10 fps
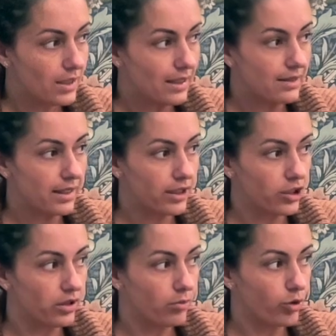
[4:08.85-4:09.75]
It's like you're
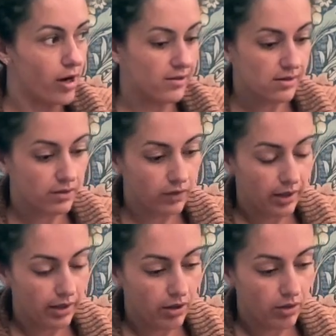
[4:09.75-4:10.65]
in the process of
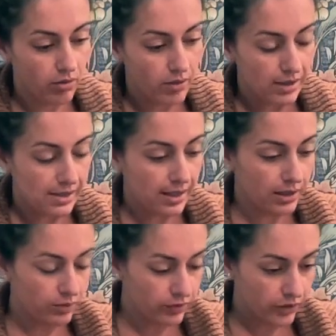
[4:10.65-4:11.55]
letting go. It's not
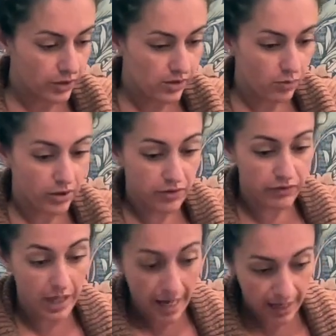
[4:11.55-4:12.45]
in reverse where you
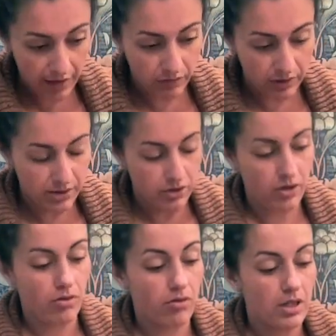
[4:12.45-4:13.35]
have let
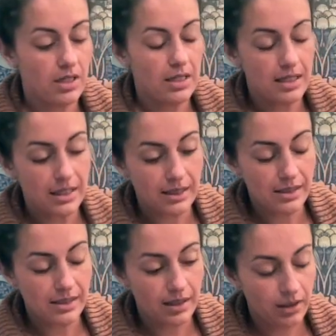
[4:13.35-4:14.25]
go, and
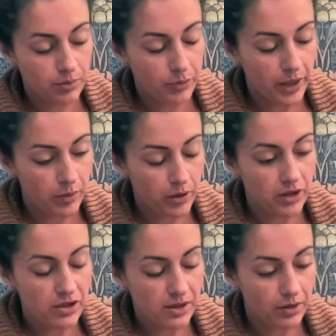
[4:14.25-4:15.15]
it's not upright where you're
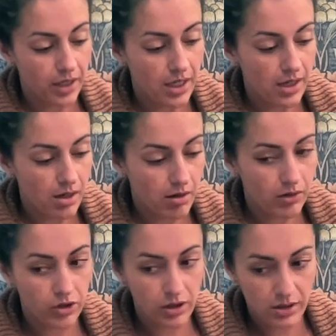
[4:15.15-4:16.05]
still hanging on.
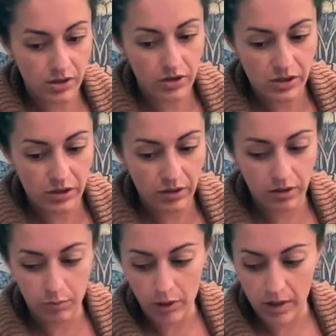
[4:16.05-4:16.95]
You're still in the
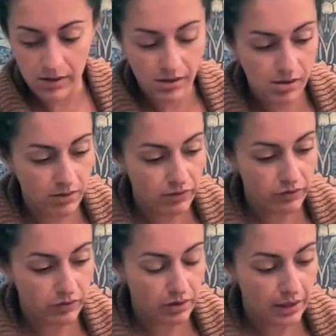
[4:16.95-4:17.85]
process of
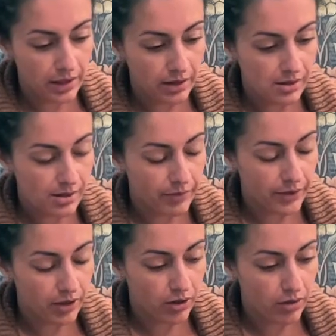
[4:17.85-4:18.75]
letting
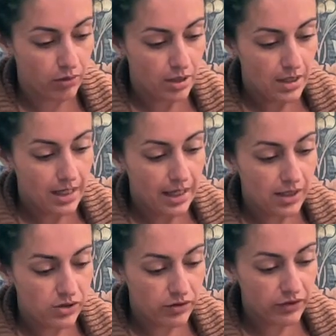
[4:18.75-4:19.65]
something go. I
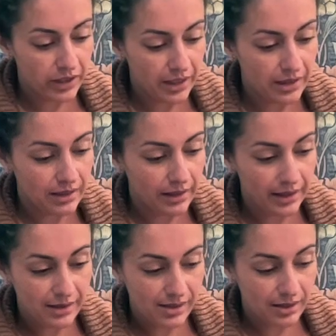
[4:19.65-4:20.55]
do feel like it, like
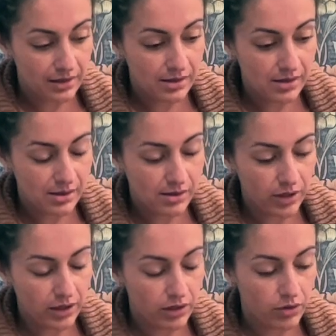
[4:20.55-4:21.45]
I said, it is
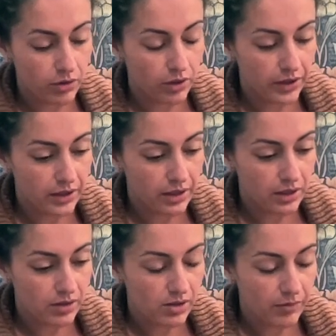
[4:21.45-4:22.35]
directly correlated
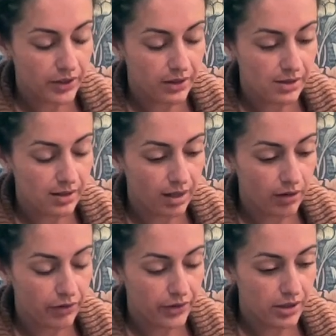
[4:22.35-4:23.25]
here. Something that's
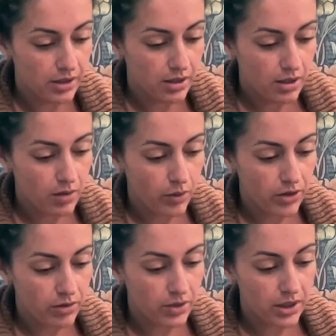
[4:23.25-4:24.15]
unhealthy,
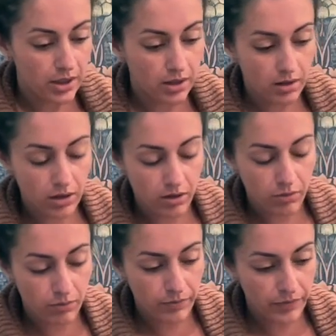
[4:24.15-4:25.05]
whether it be, you
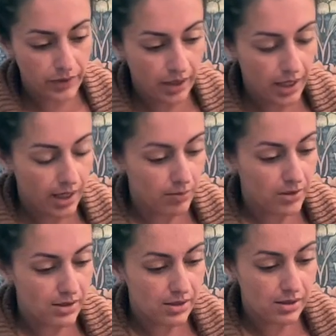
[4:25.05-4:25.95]
know, a
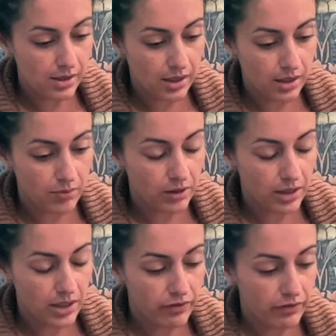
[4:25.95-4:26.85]
habit, a
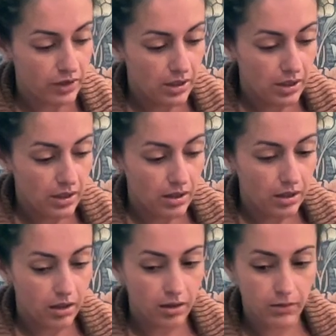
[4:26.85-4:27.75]
belief,
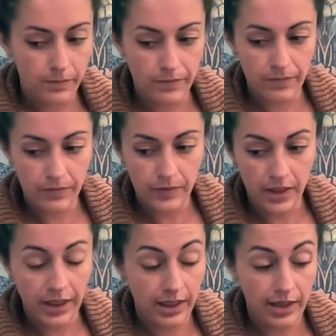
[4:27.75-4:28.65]
a
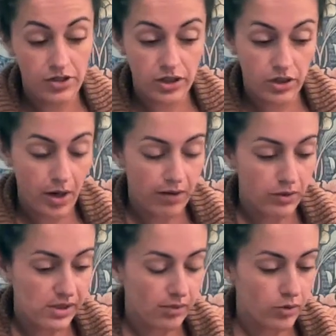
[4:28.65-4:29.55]
connection you have
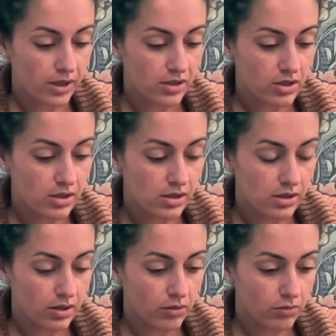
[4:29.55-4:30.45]
with someone that's just,
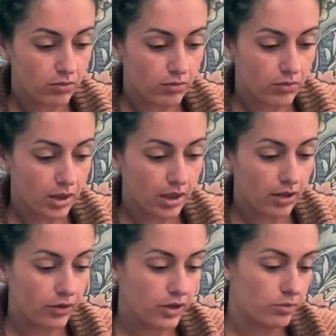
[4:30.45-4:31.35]
you know,
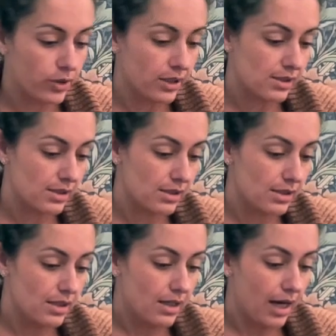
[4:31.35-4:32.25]
unhealthy. It brings
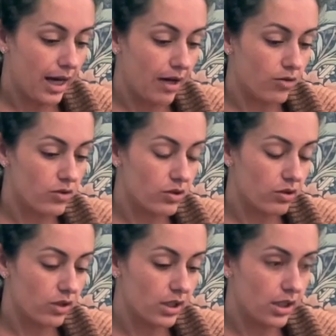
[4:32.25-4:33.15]
out
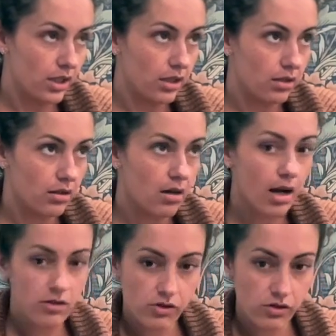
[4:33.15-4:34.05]
the
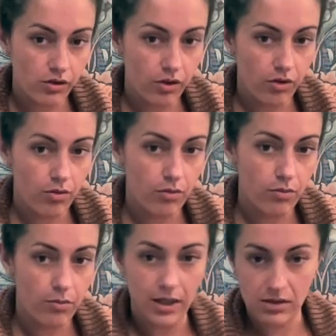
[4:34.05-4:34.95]
not so
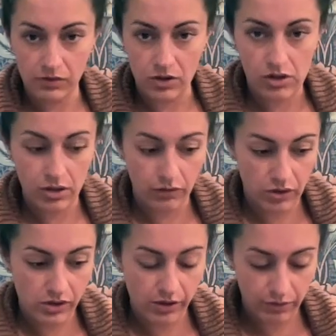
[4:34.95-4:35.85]
best version of
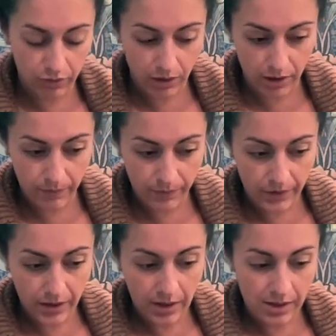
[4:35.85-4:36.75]
yourself, okay?
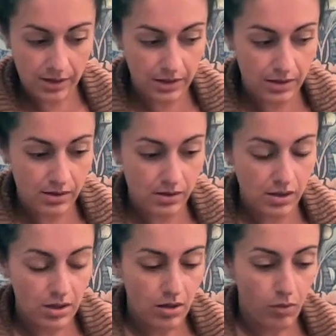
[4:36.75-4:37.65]
Because it is,
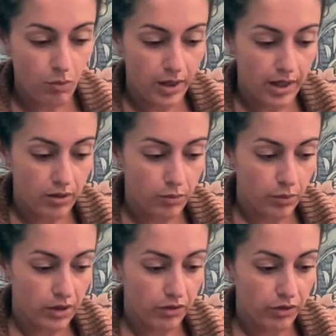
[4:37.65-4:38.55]
while
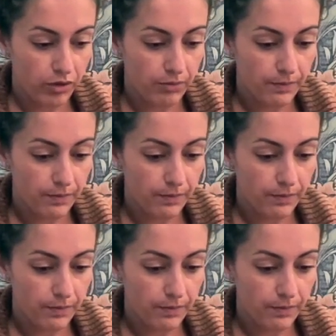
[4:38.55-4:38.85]
with,